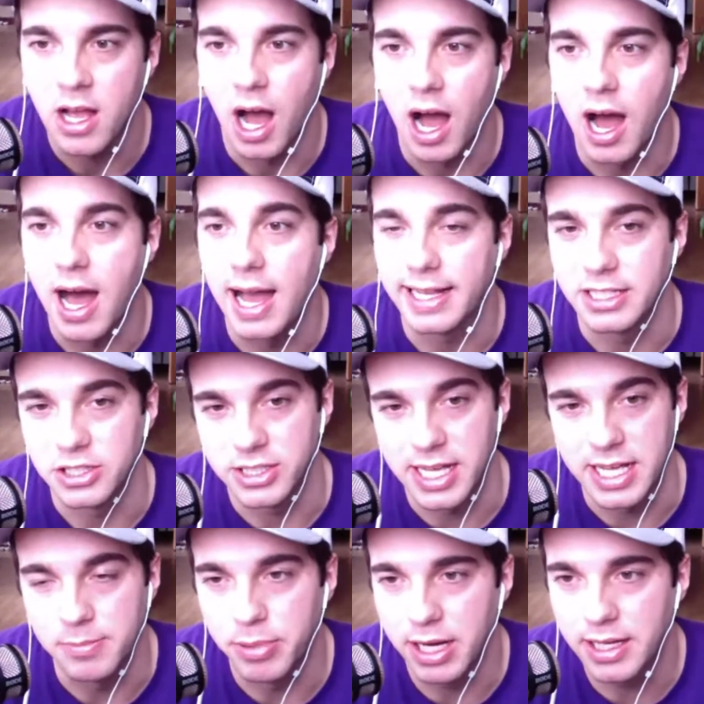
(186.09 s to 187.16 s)
I can just hit
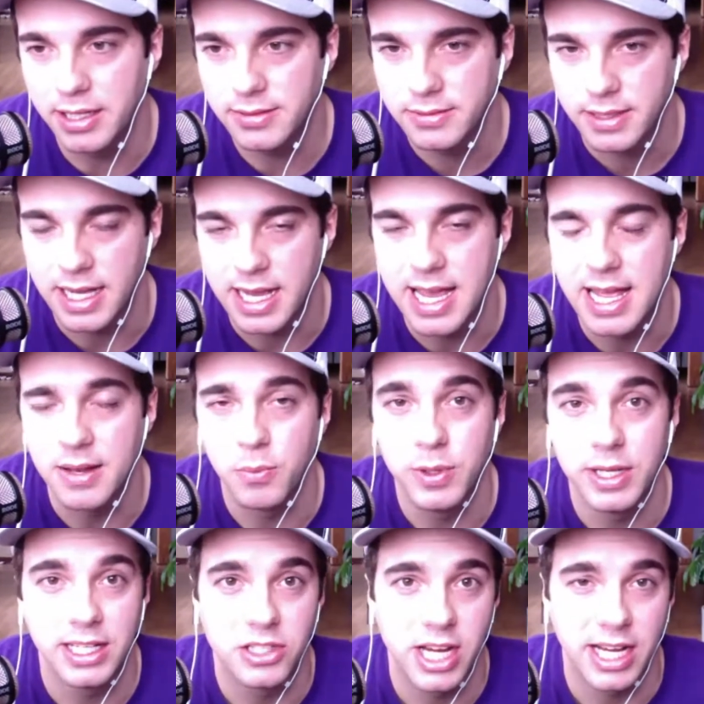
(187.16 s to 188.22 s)
a button, and we
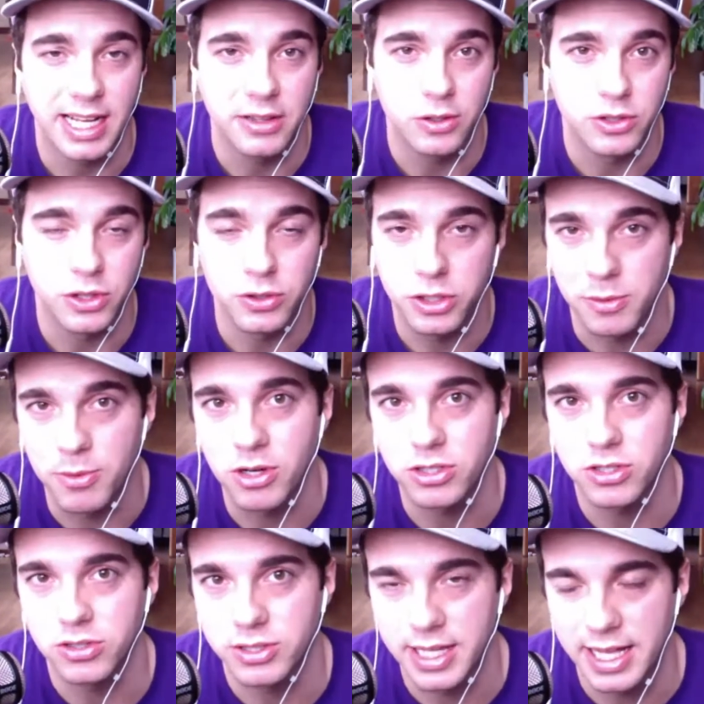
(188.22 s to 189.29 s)
could check out those old
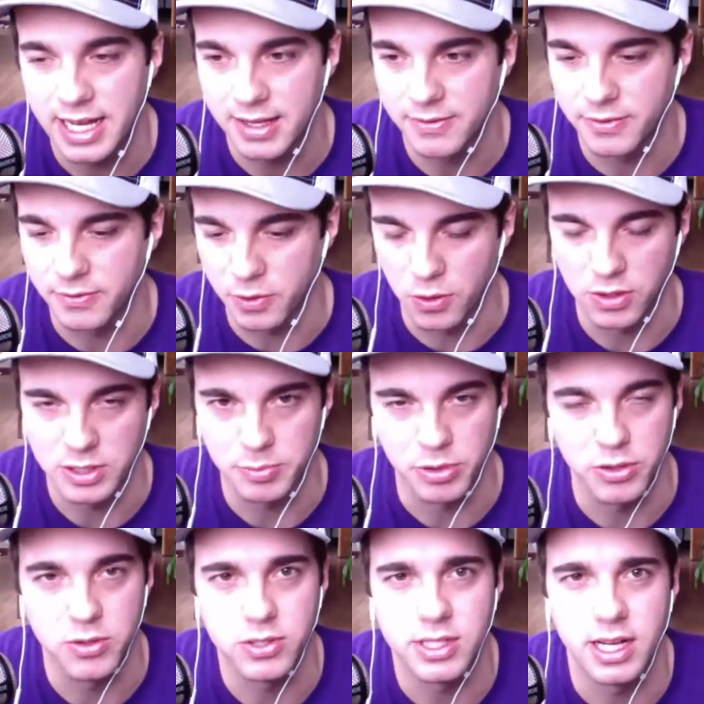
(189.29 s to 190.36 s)
commercials that I've, of course,
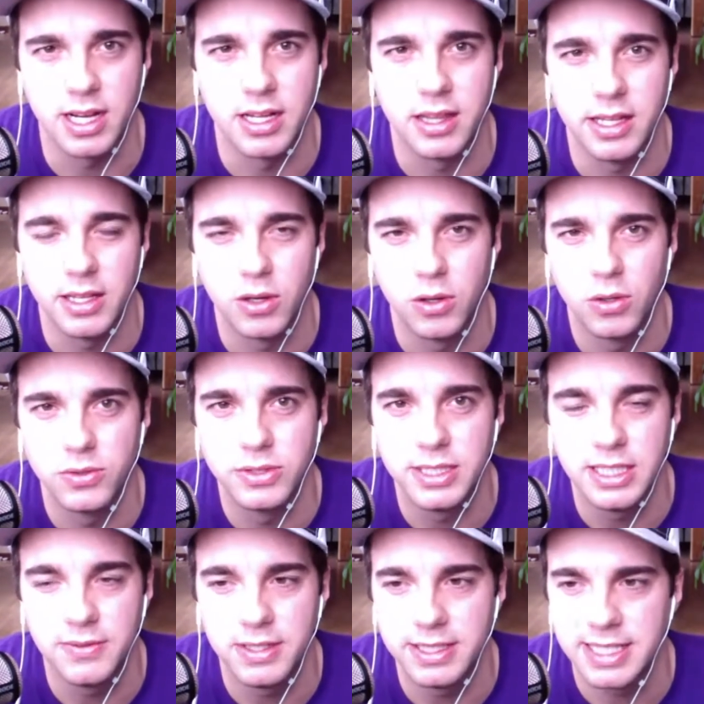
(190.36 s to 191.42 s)
produced on the old
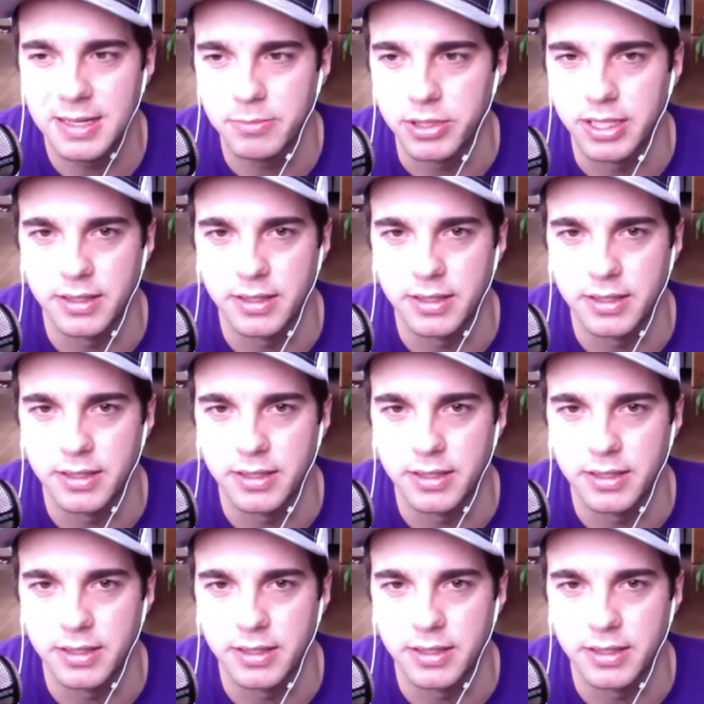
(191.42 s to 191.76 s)
TV template.